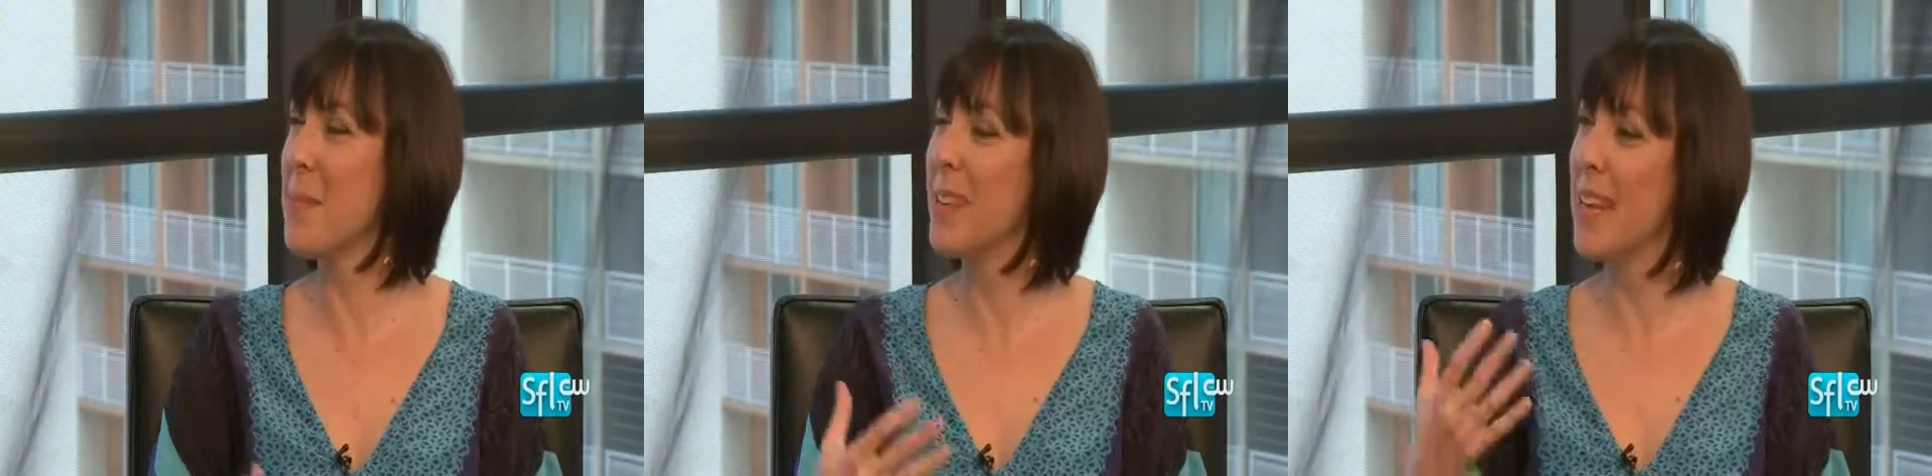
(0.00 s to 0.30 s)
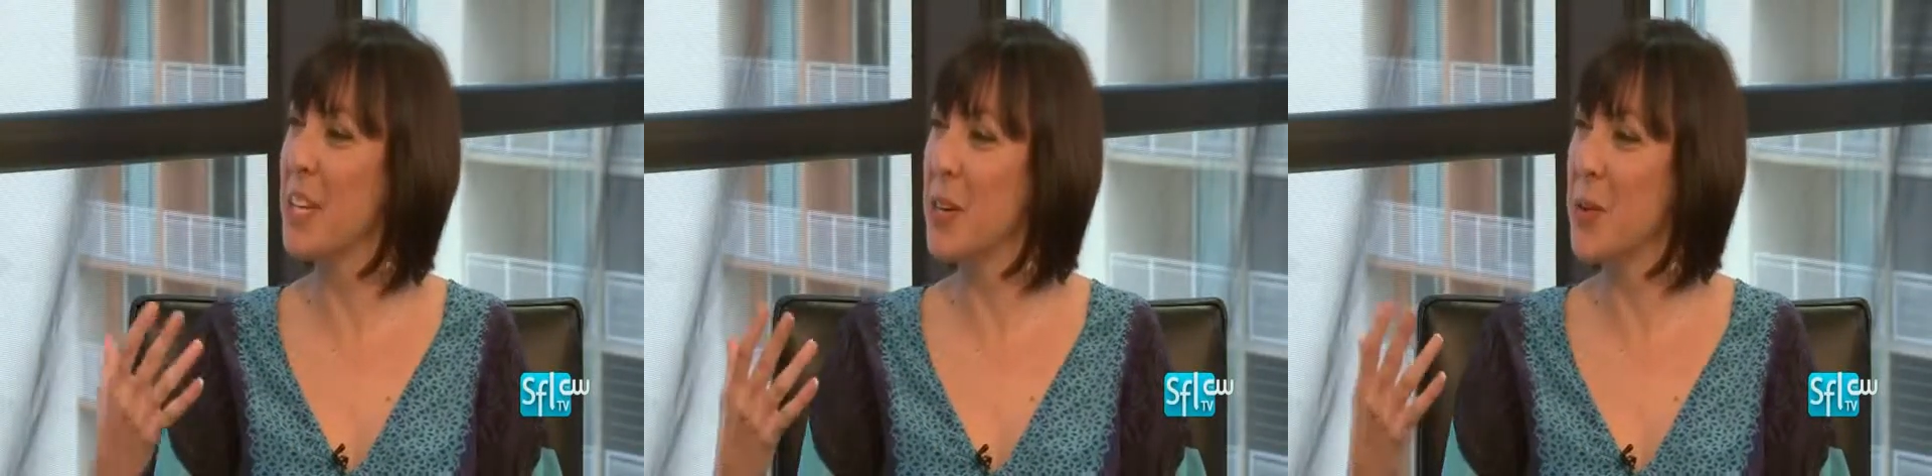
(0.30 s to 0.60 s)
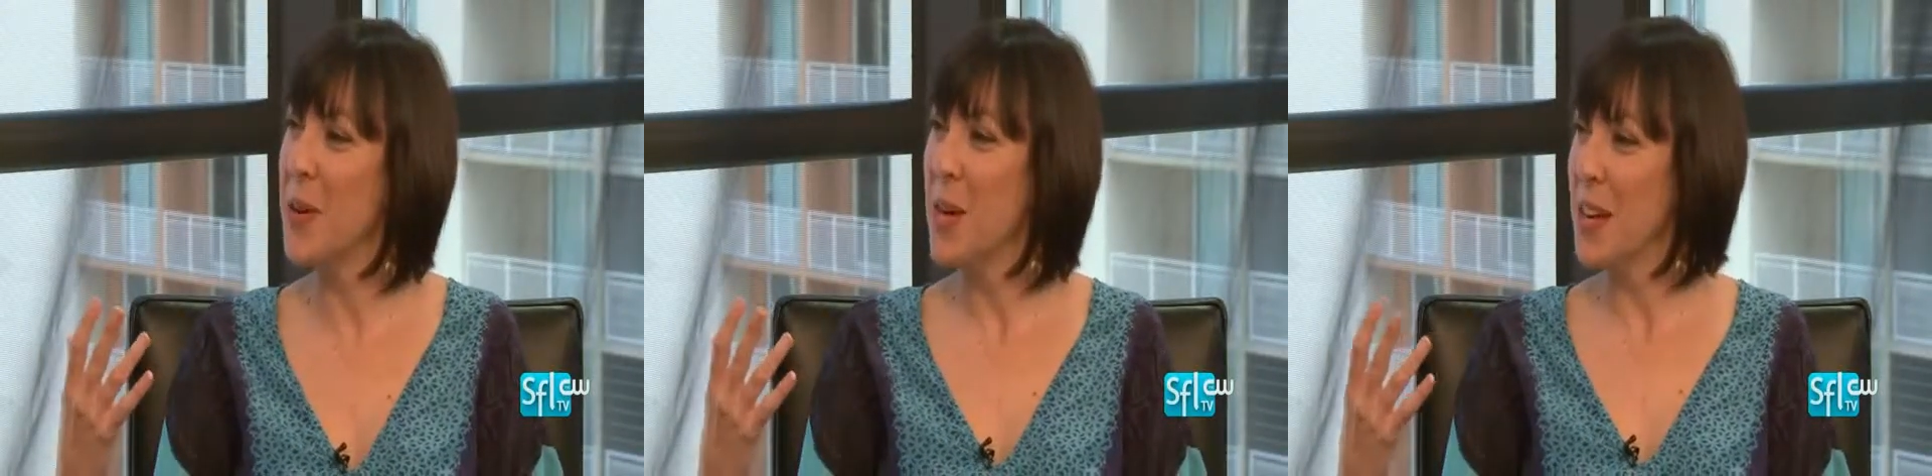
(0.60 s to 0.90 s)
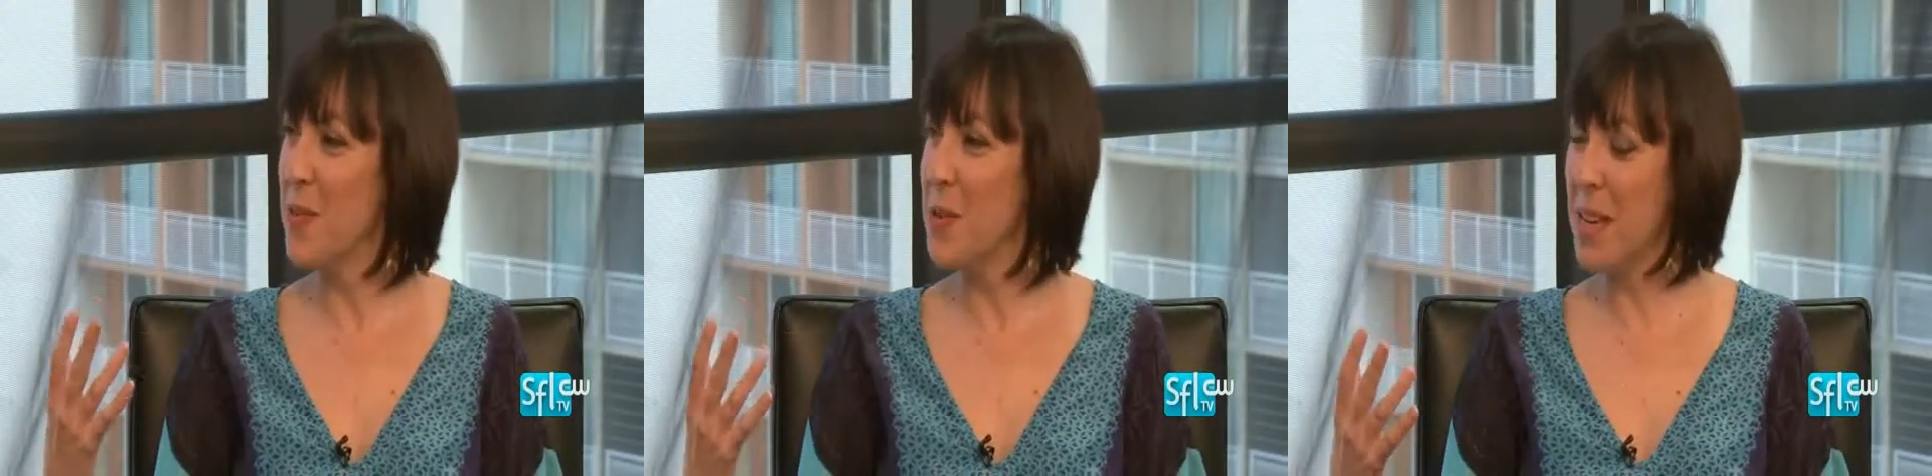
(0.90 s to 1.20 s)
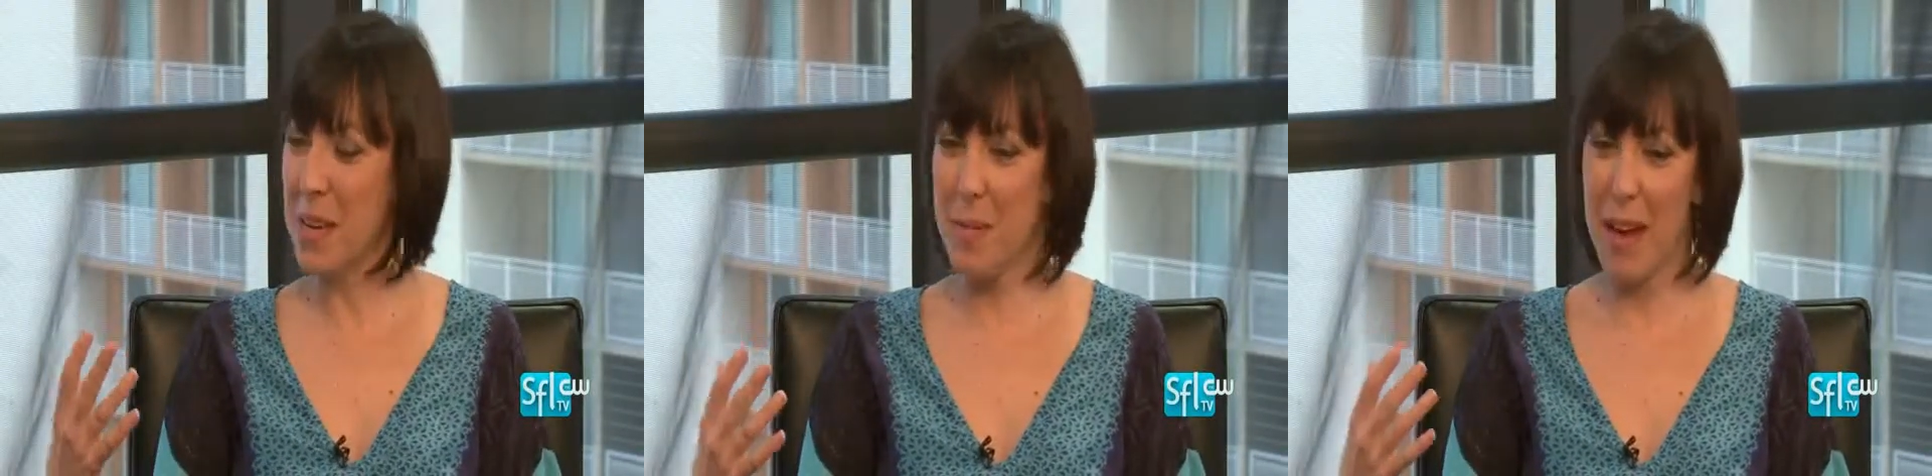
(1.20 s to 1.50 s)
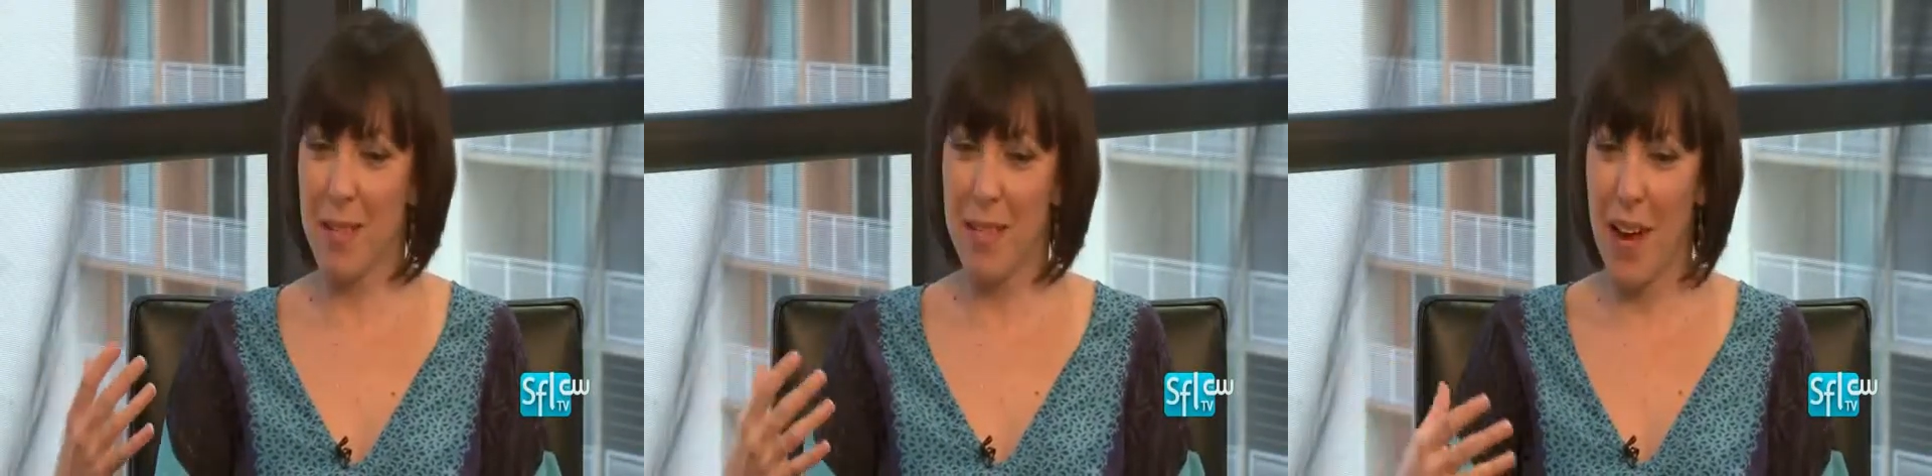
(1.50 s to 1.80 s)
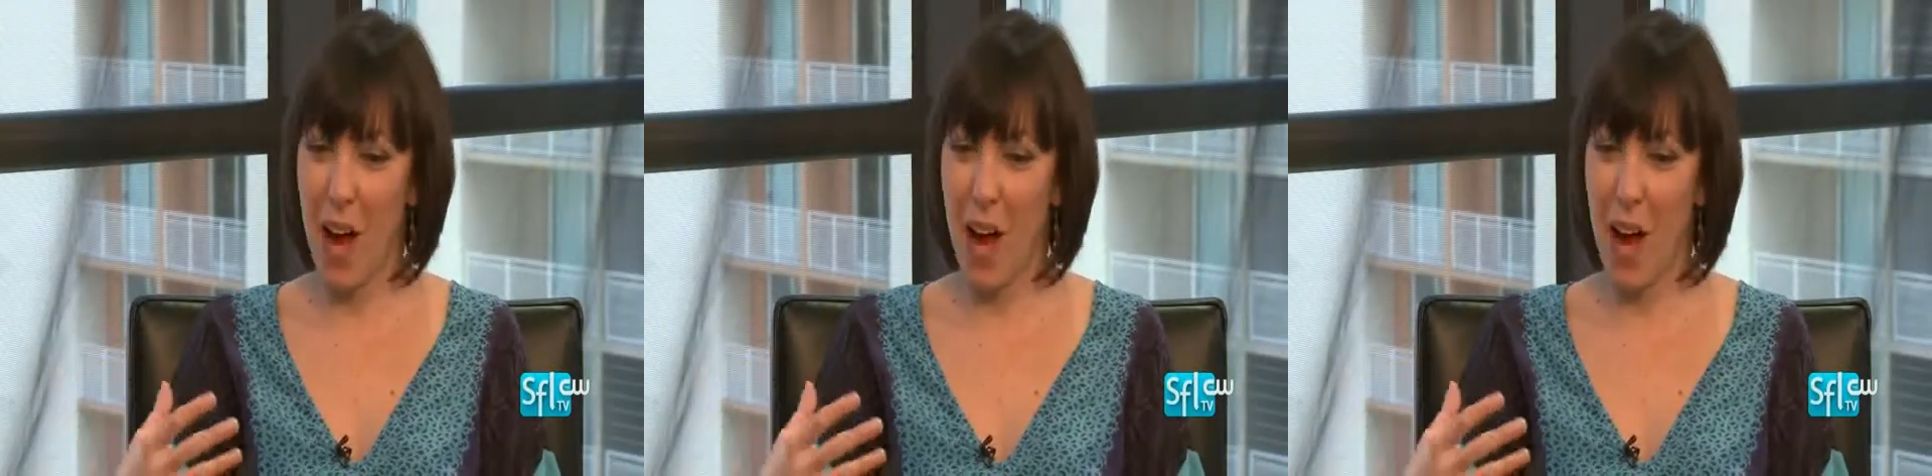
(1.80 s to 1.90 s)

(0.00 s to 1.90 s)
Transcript: I mean, like, you know, if you think about